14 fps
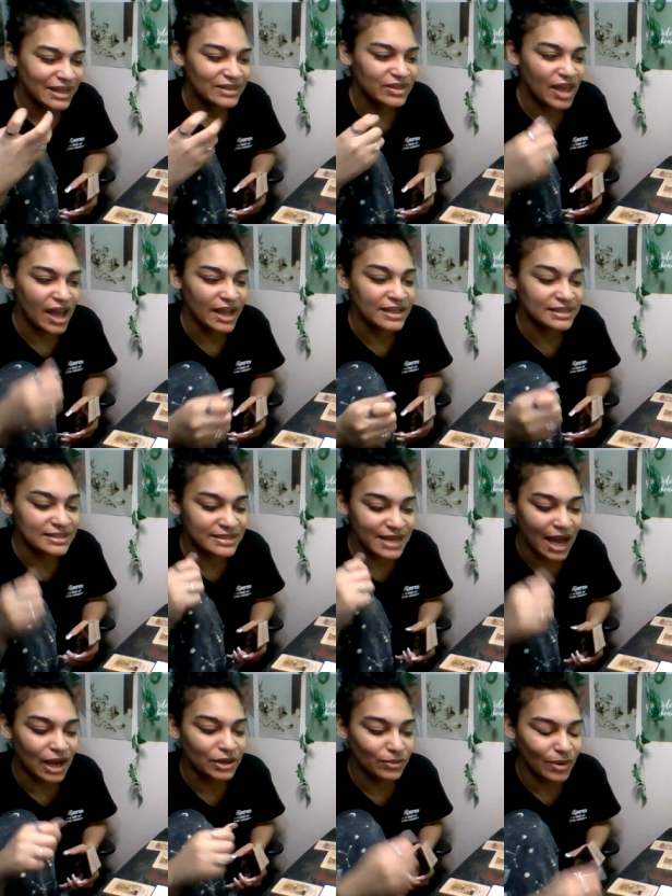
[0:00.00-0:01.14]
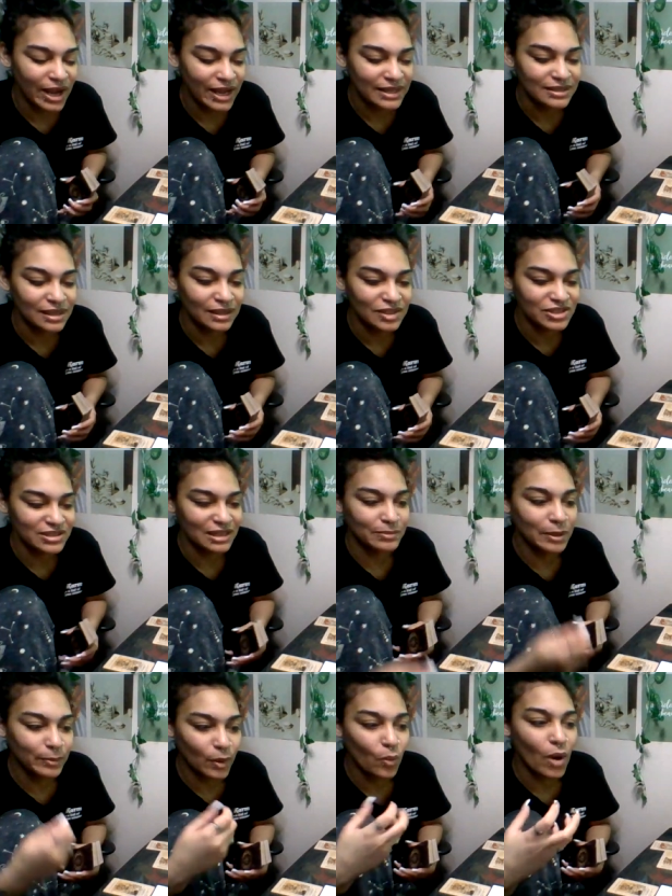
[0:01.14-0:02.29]
that it's downright delicious. Like,
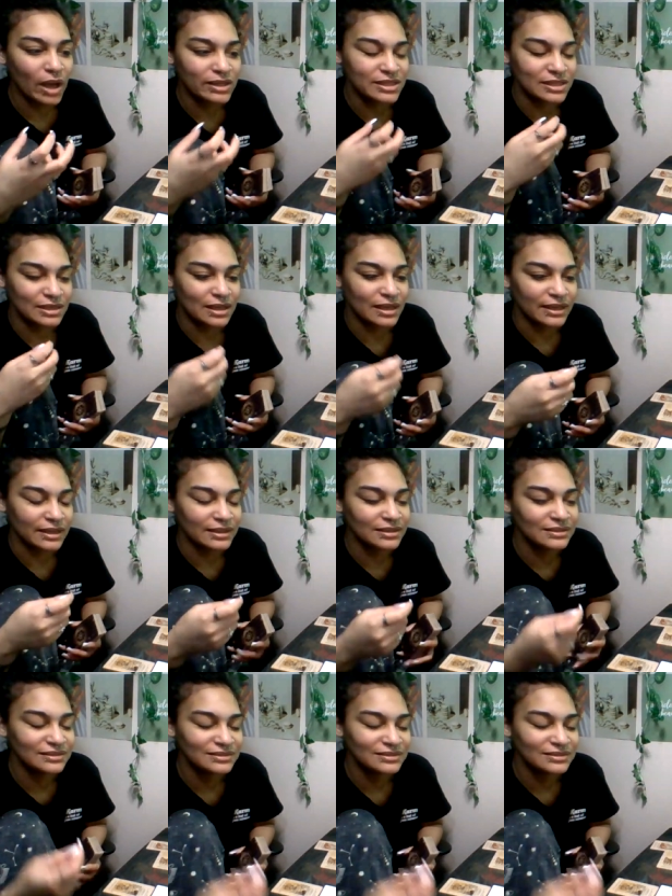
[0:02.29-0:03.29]
people want to, like...